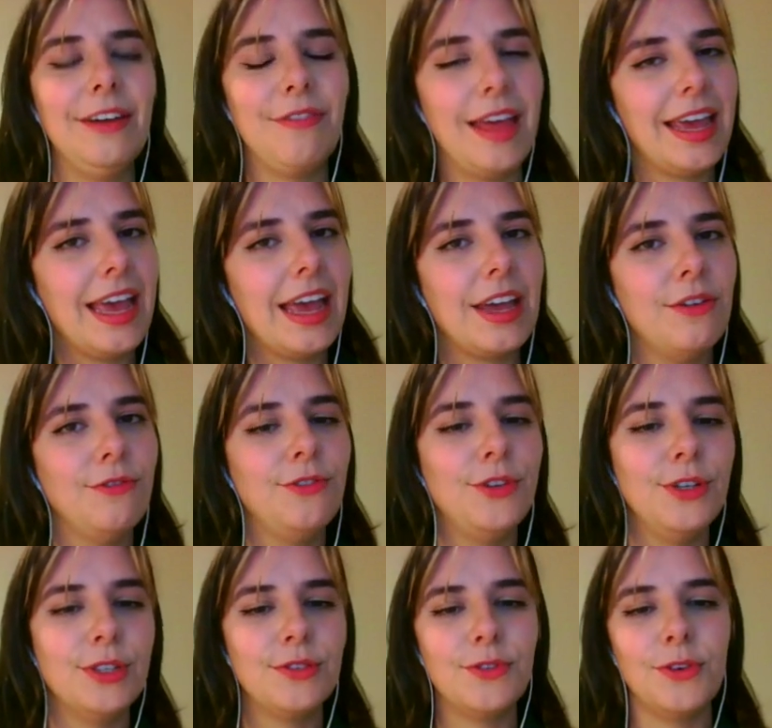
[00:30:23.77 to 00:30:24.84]
If they get
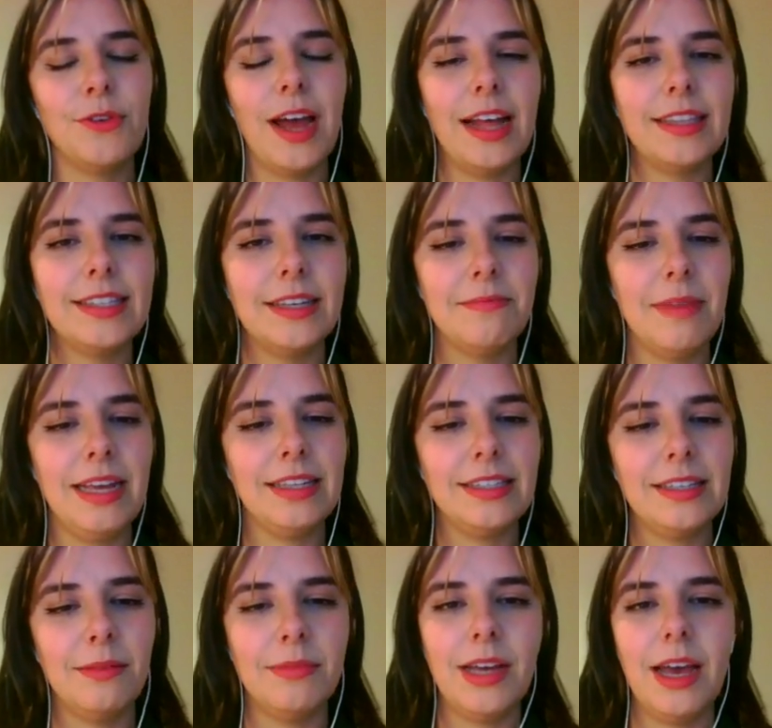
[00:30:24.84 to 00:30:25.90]
confused for rats, it means
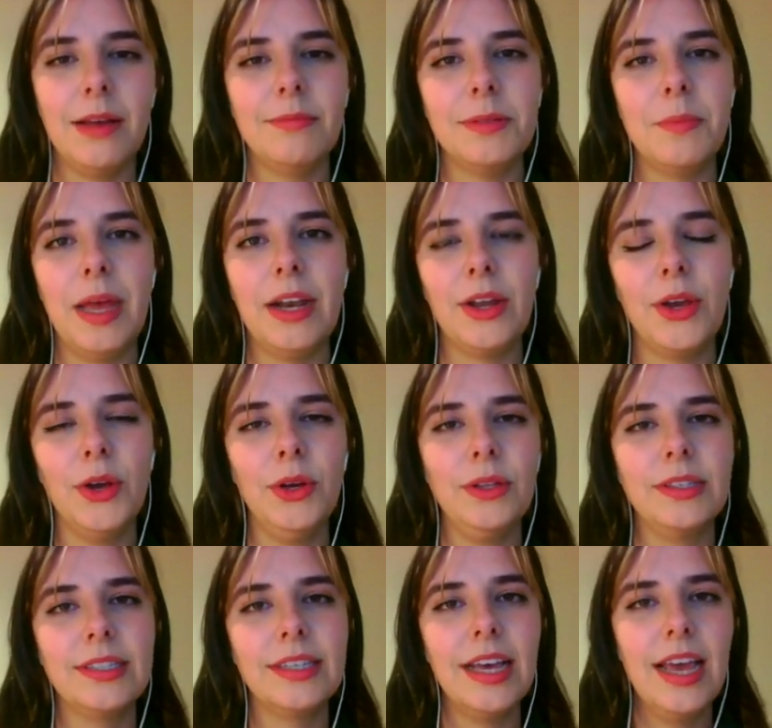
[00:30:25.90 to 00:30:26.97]
sometimes
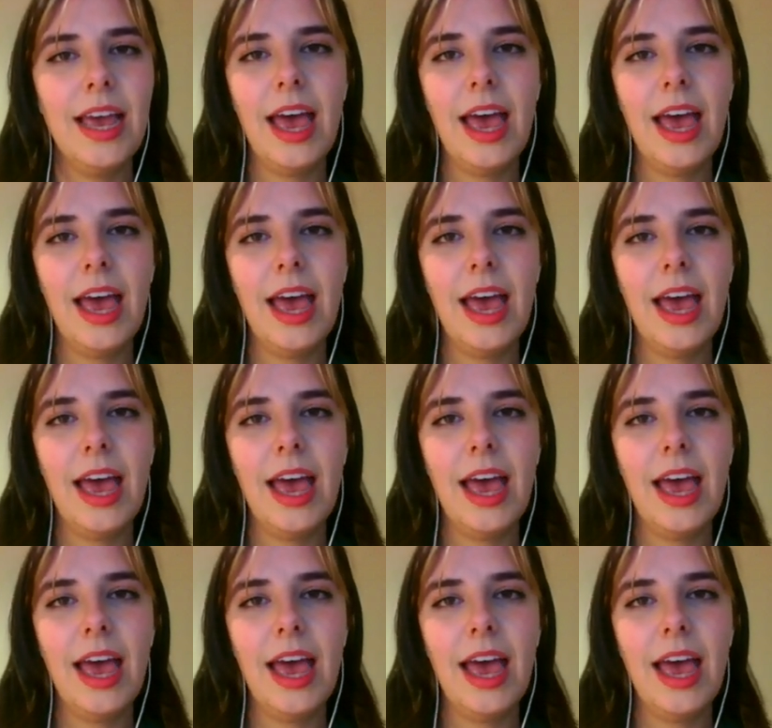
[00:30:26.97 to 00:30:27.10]
bandicoots